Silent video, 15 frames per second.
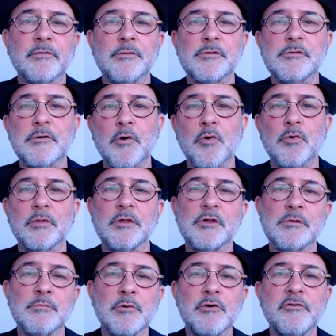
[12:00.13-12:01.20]
soul is
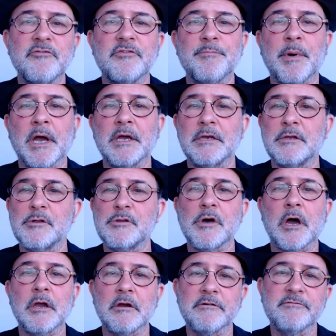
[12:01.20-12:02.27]
moved by a
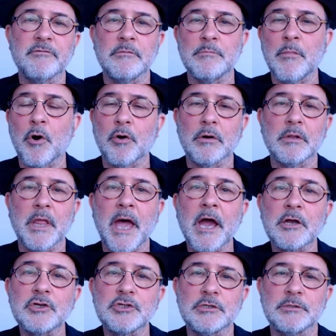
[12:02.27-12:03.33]
desire for moral
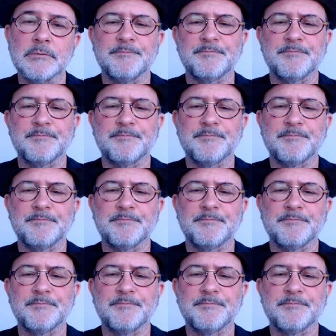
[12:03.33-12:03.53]
action.